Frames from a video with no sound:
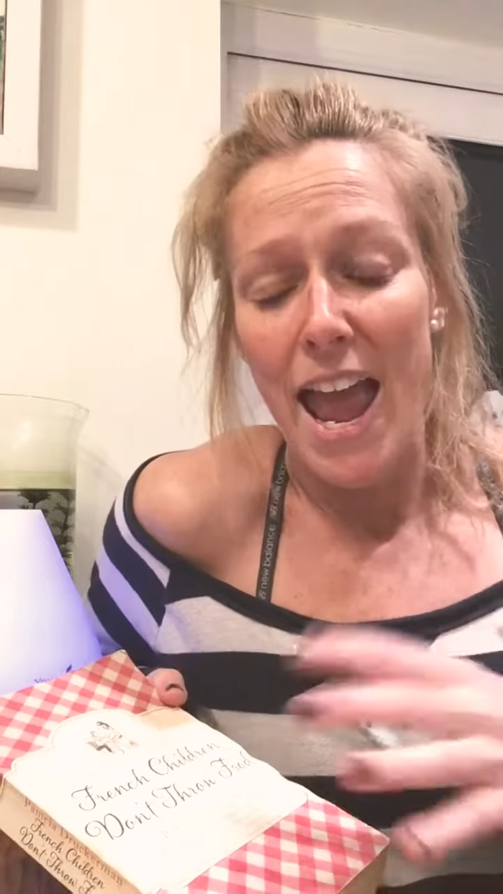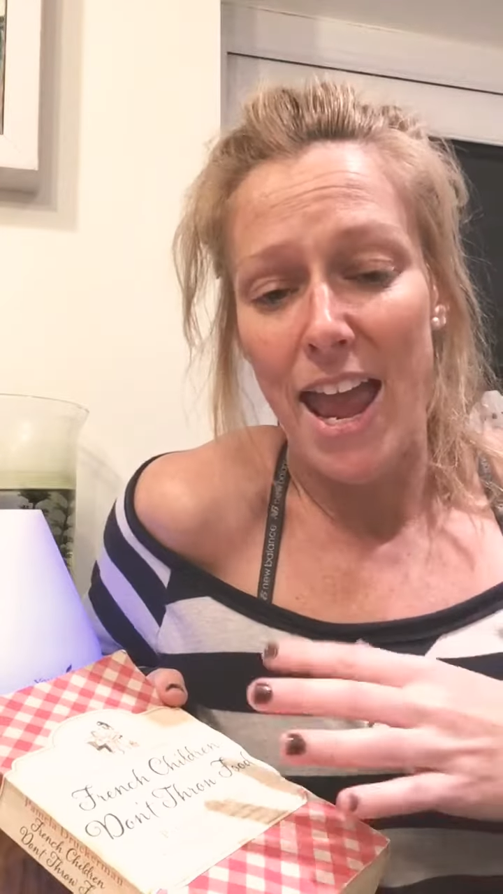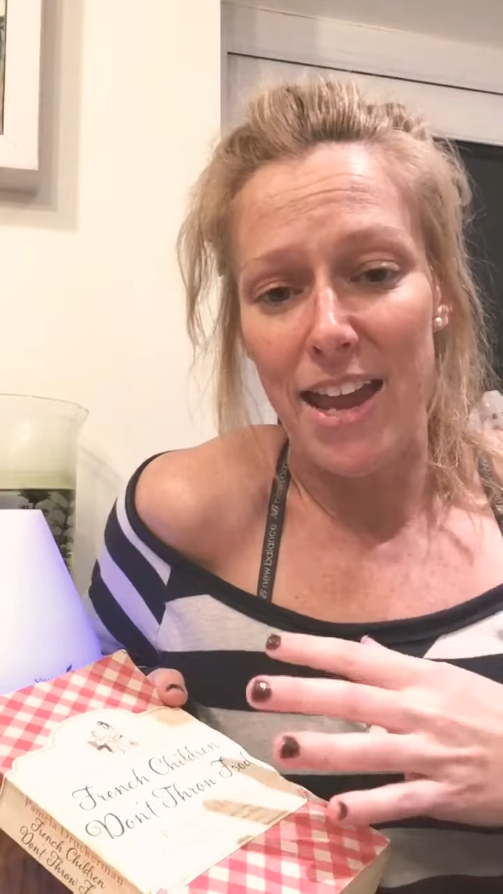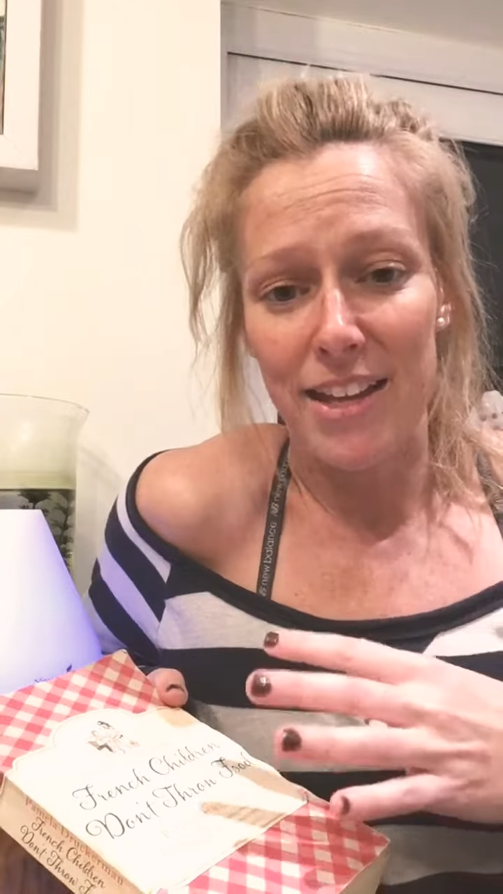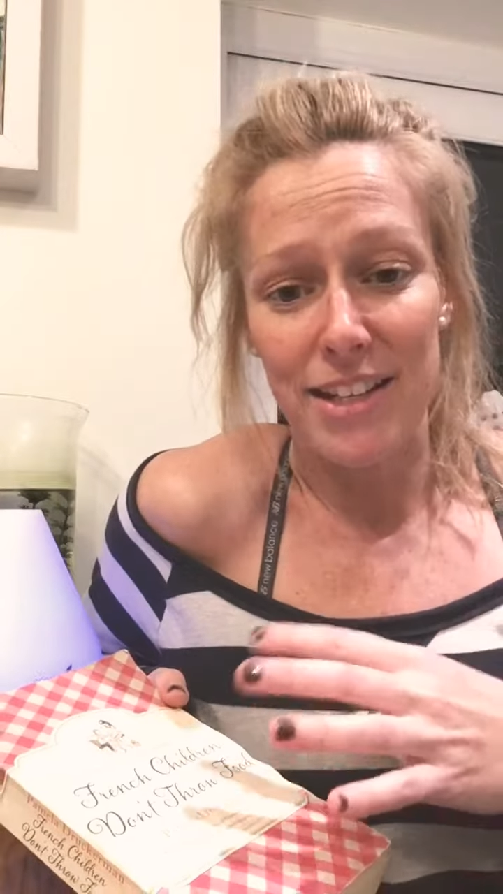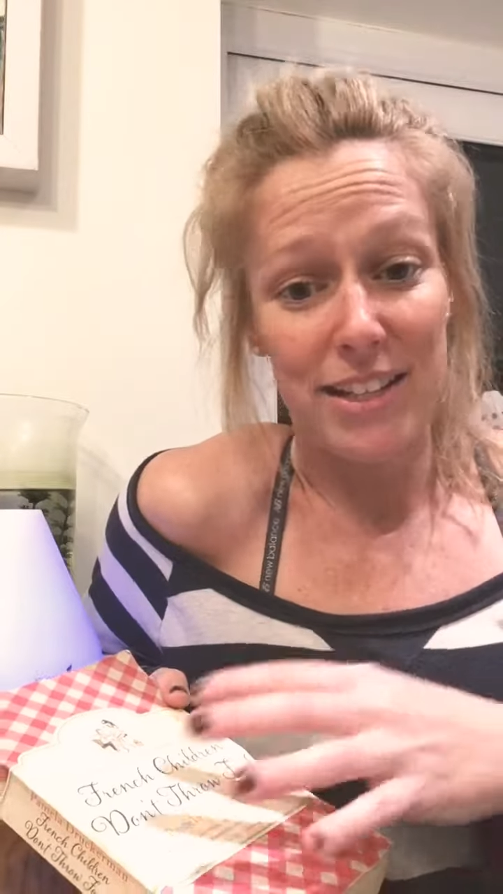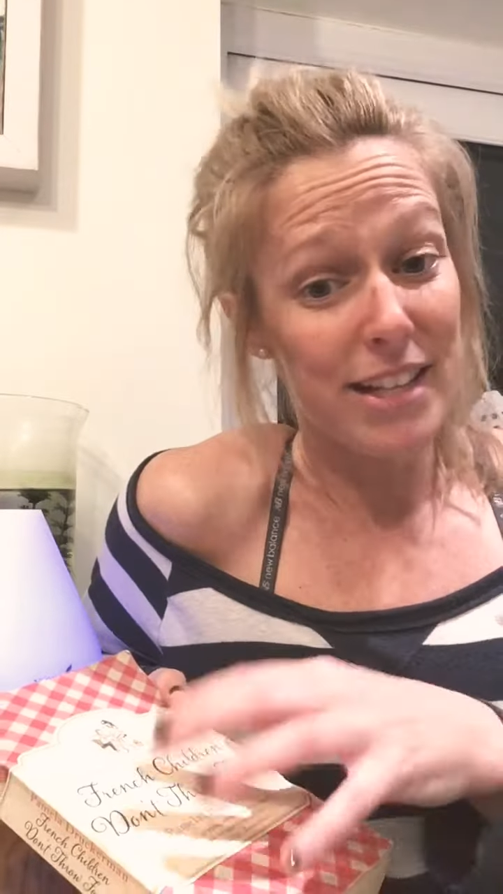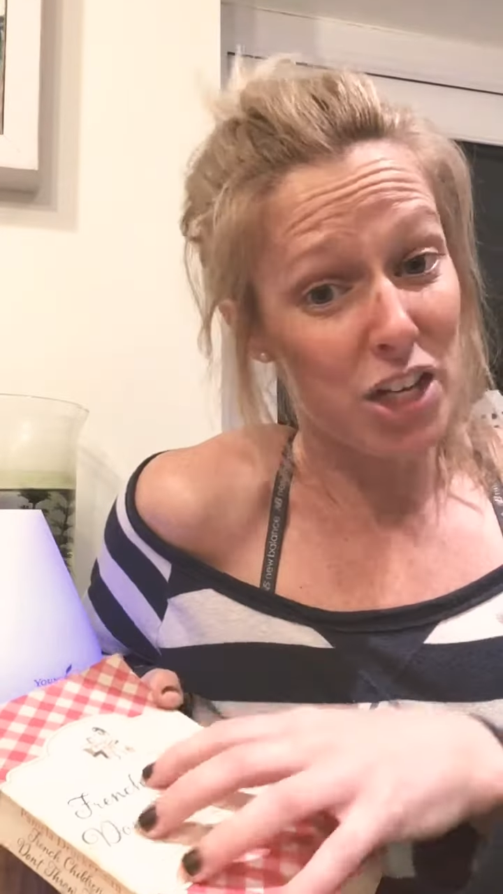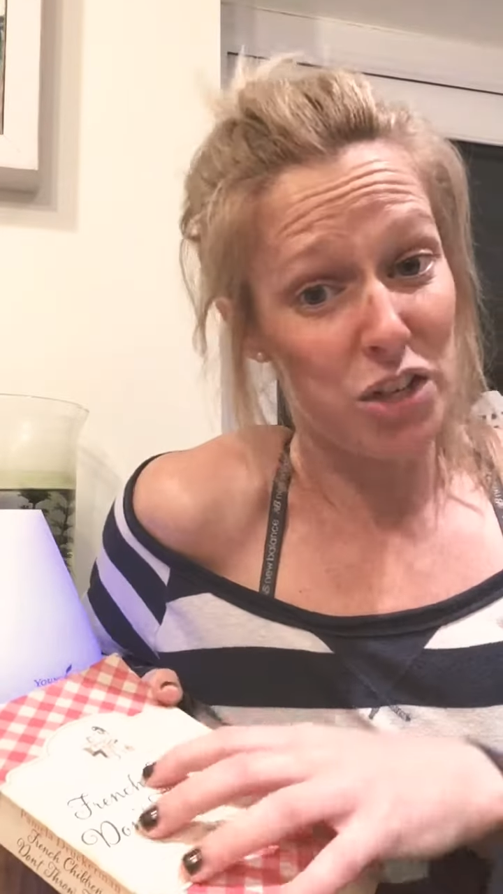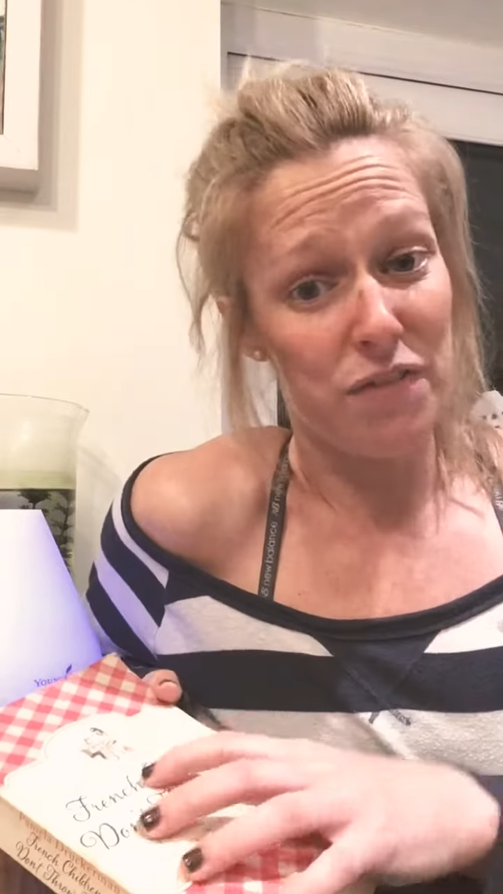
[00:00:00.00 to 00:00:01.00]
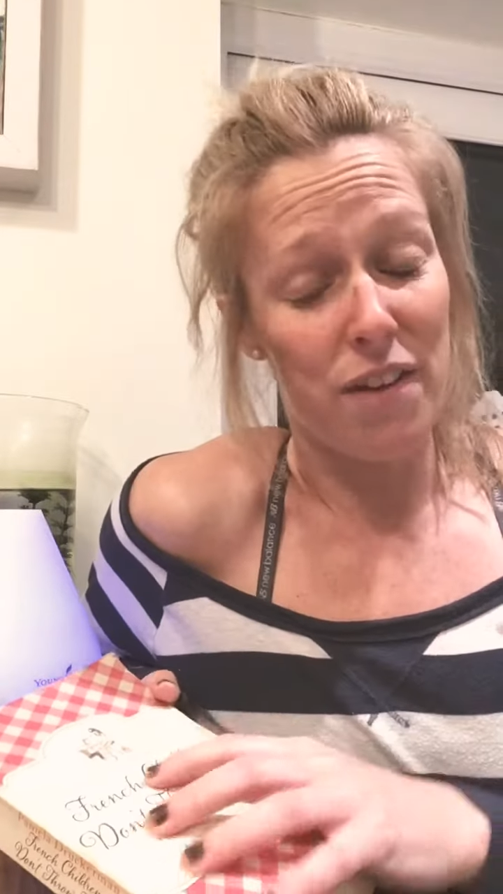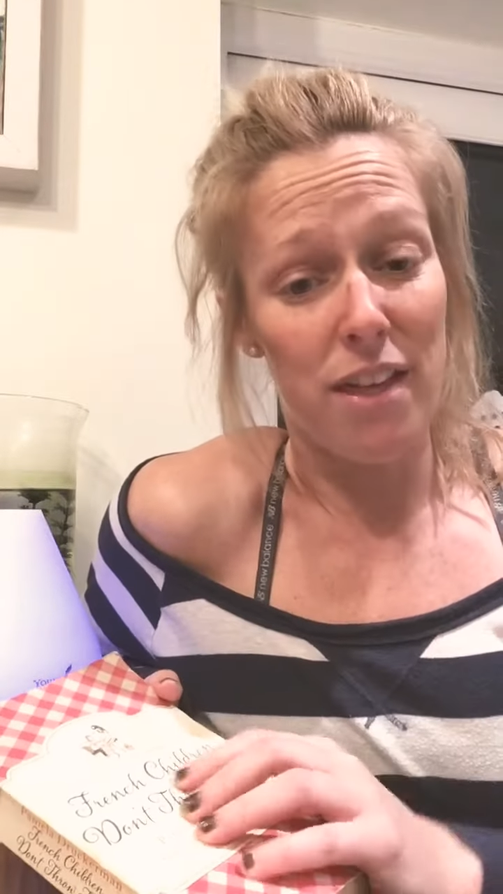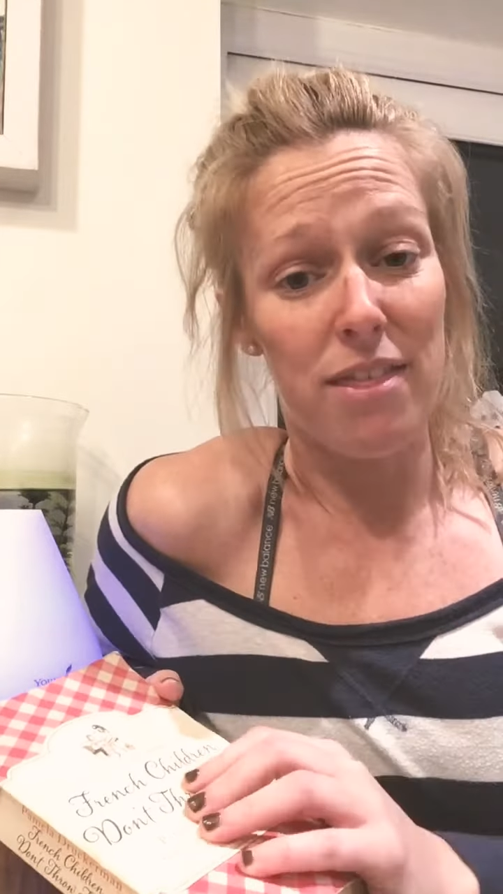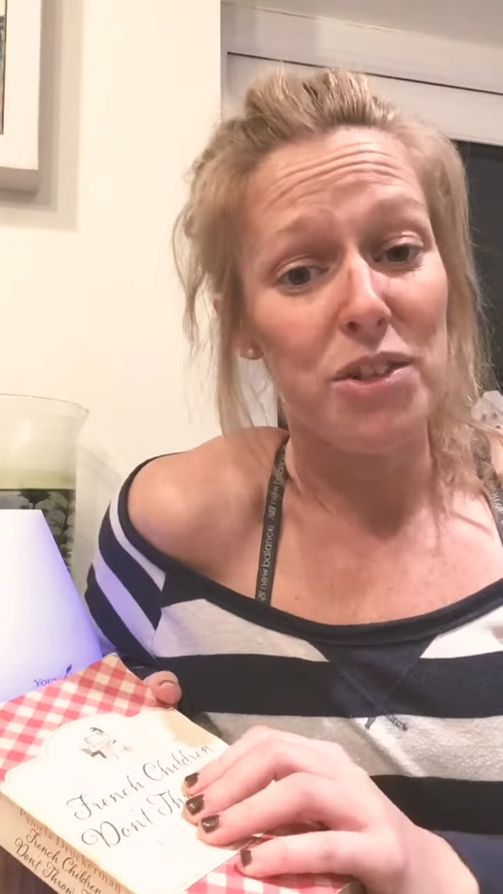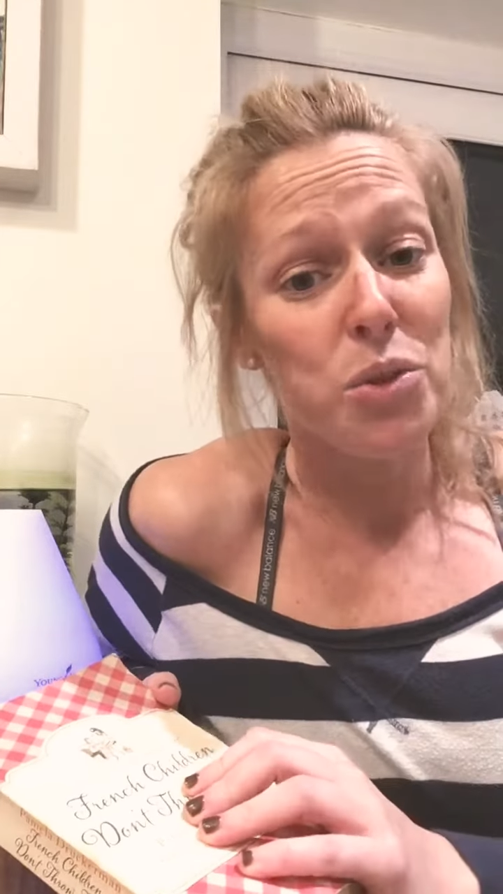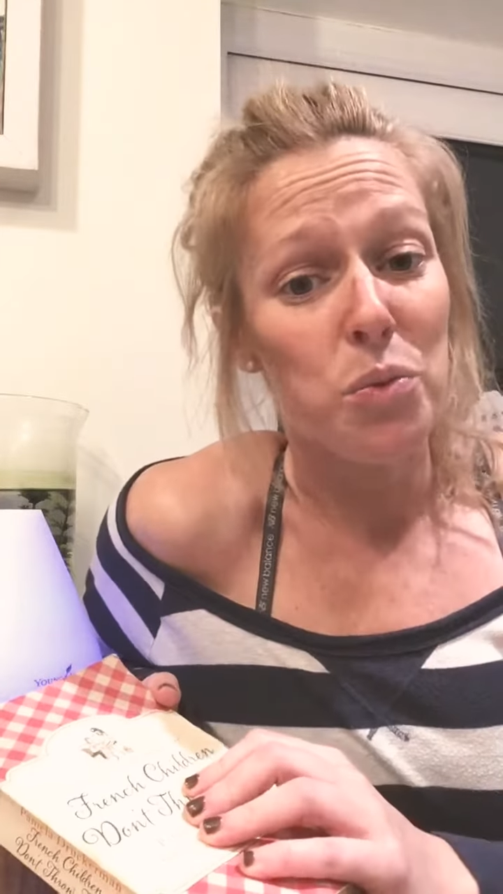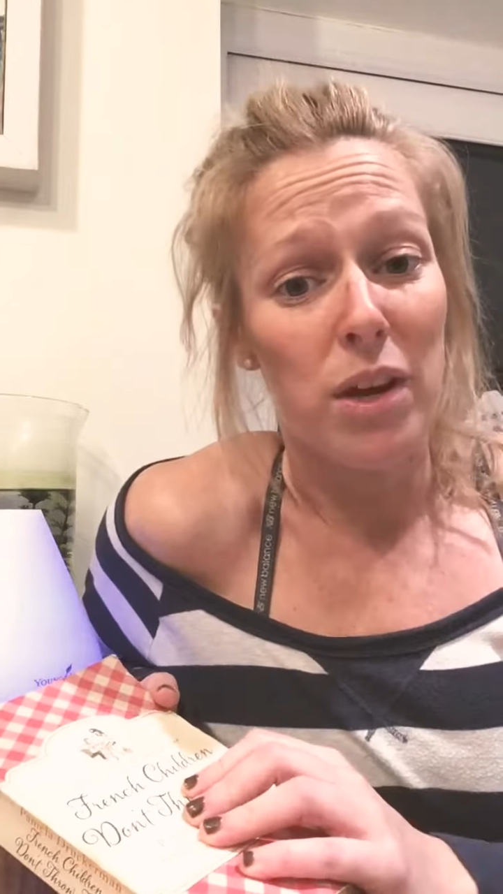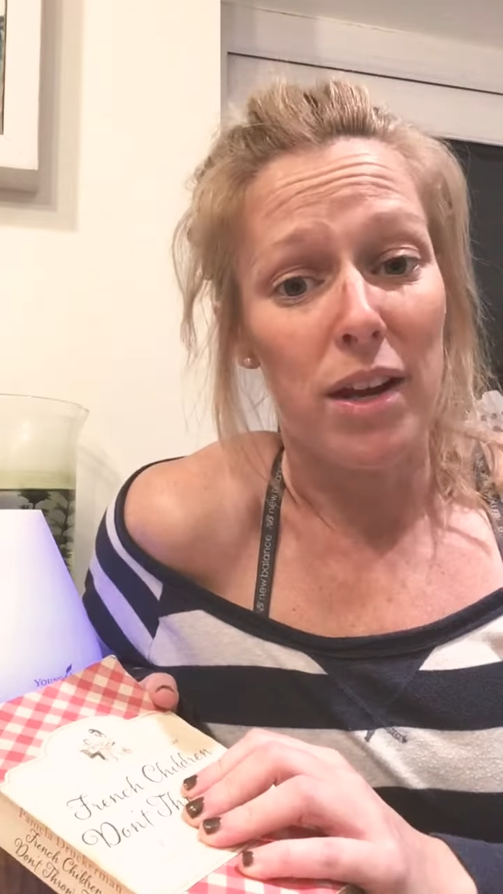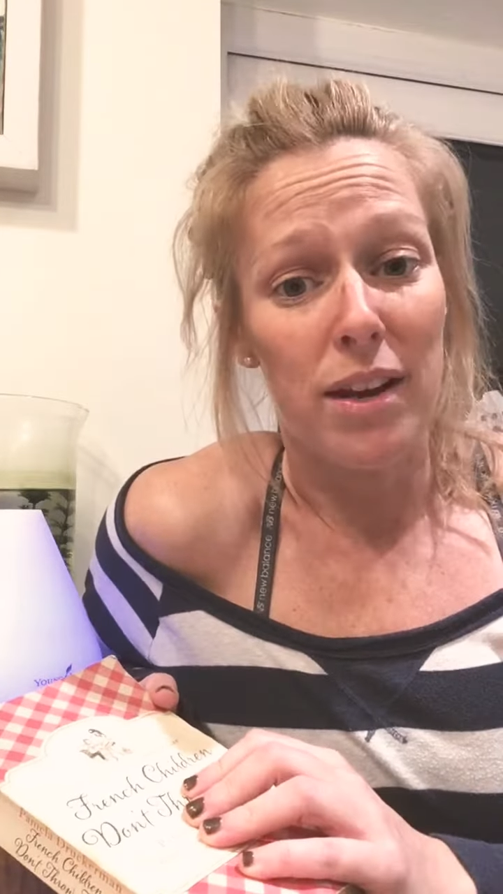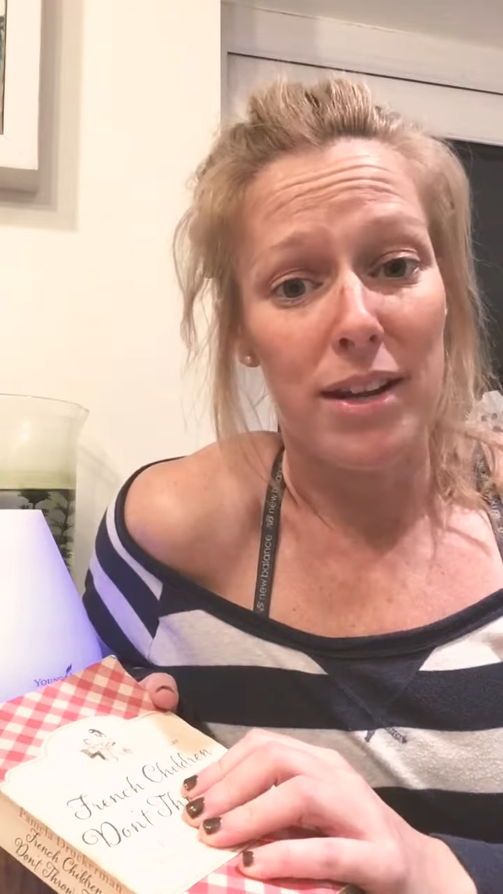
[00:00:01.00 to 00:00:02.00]
And I didn't actually find this
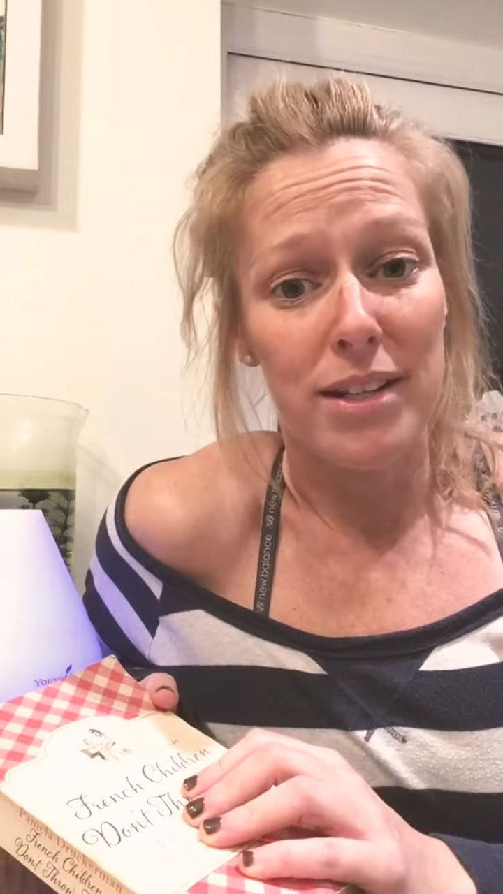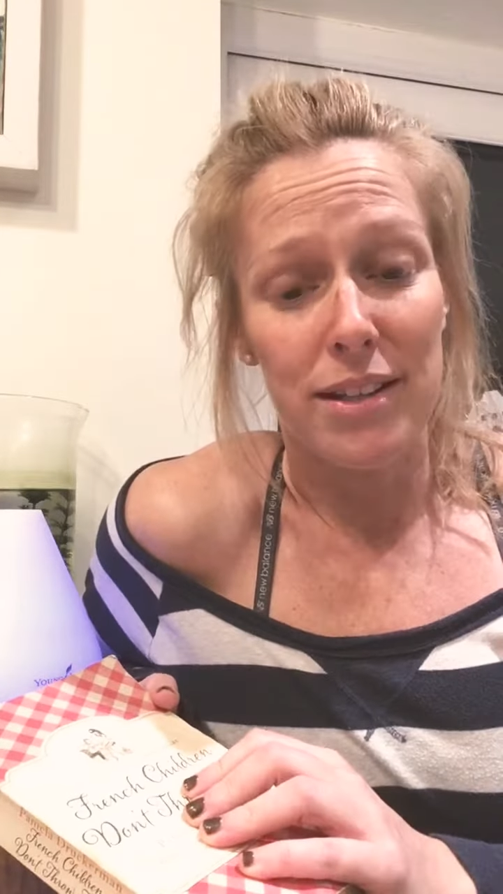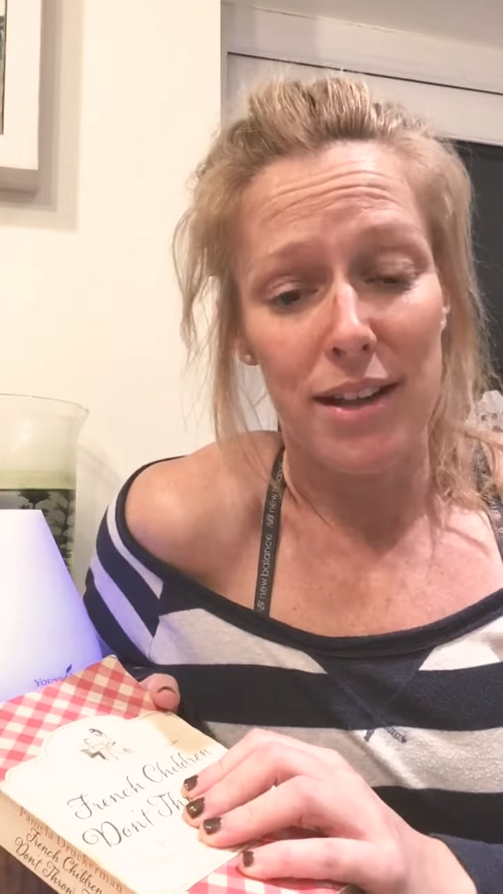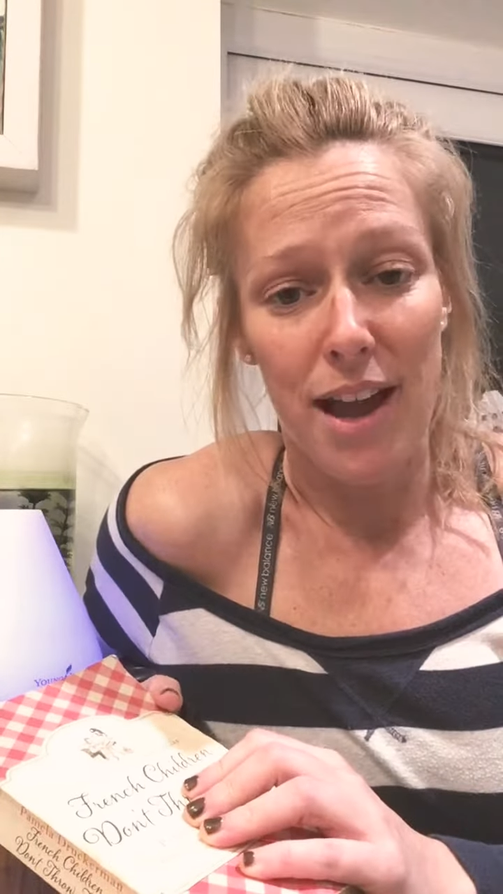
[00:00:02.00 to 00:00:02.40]
one until